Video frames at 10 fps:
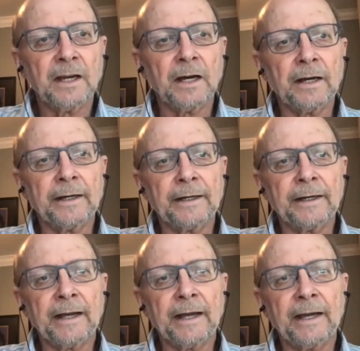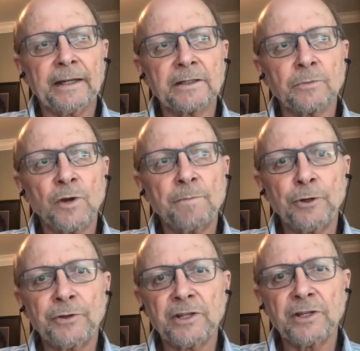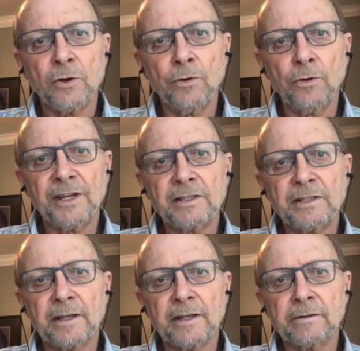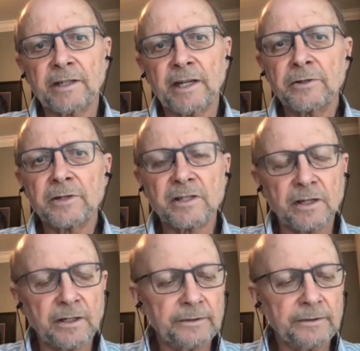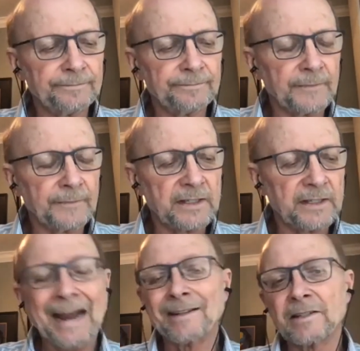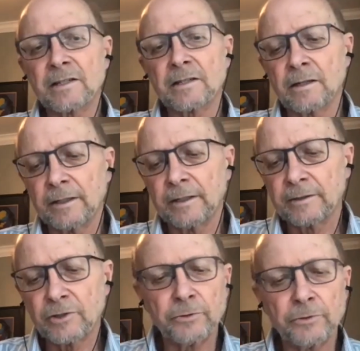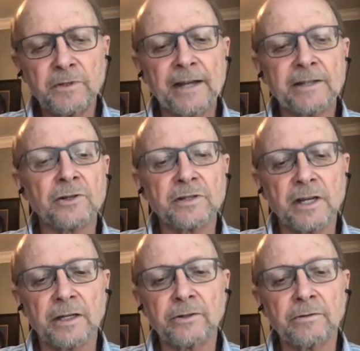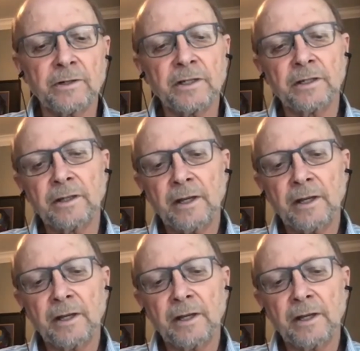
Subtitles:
And we put this whole thing together, and I used dance, two dancers under a